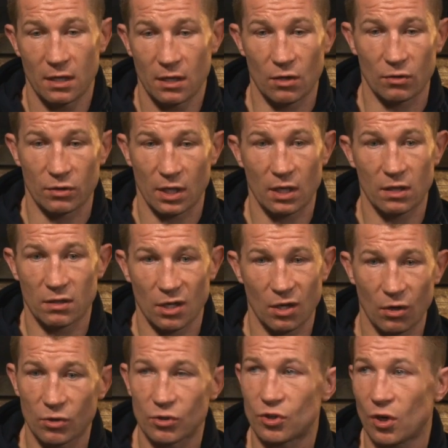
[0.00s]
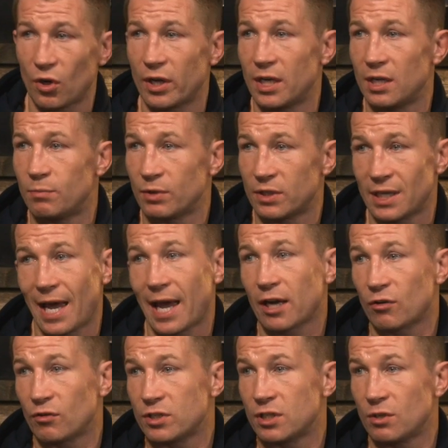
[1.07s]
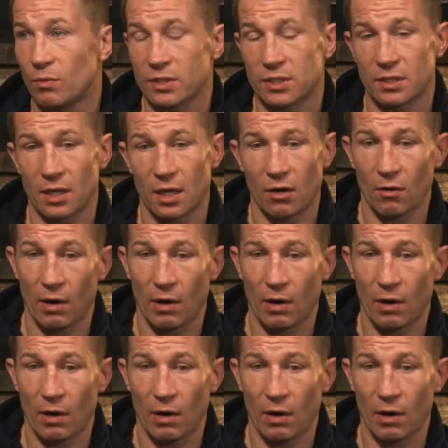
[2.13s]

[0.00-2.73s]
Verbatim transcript: You know they they all tried, but the accuracy wasn't there.